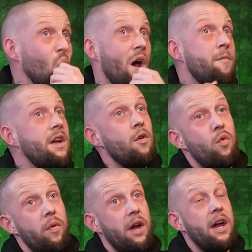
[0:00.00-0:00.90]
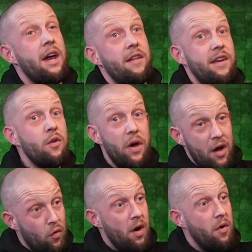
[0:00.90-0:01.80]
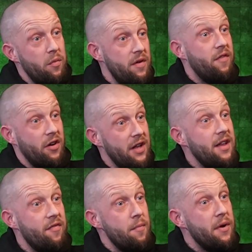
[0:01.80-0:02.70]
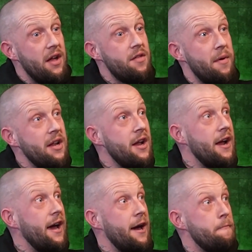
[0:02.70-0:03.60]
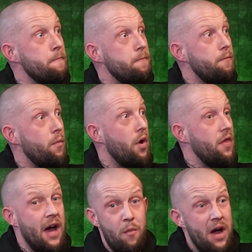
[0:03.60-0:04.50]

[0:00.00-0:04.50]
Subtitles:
I'm doing quite a lot of work with fucking different brands, man. Yeah. That